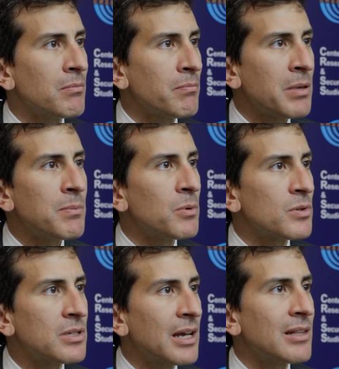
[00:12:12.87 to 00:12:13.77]
people
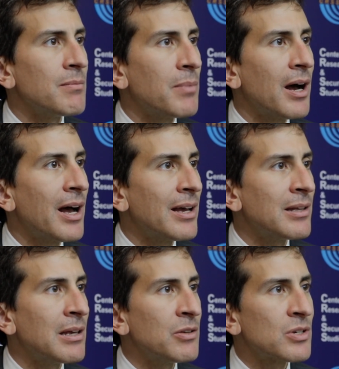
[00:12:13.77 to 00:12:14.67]
standing by
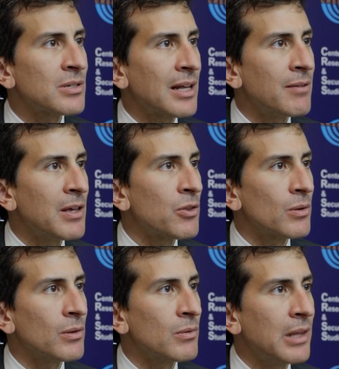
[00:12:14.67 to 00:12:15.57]
and just kind of
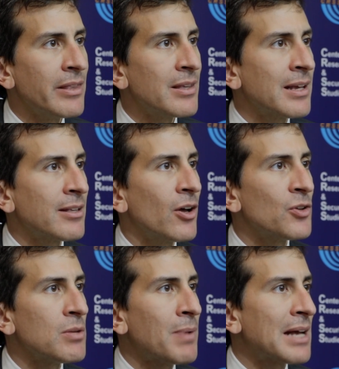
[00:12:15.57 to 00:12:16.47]
either letting the
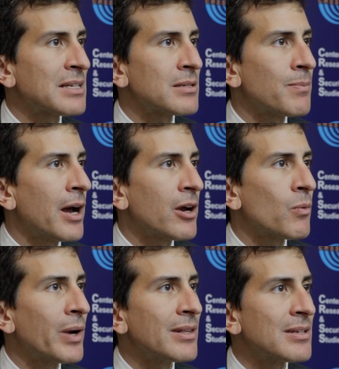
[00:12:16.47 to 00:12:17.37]
technology pass us by or
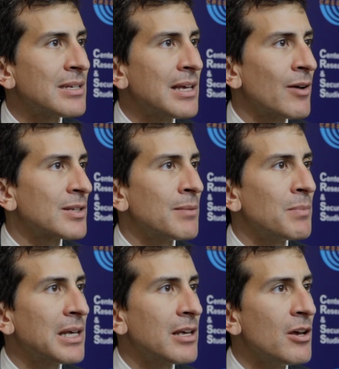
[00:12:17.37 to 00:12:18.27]
waiting to see how
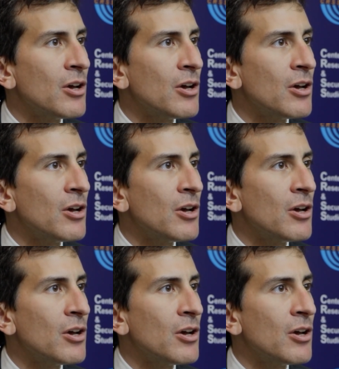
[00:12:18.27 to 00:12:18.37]
somebody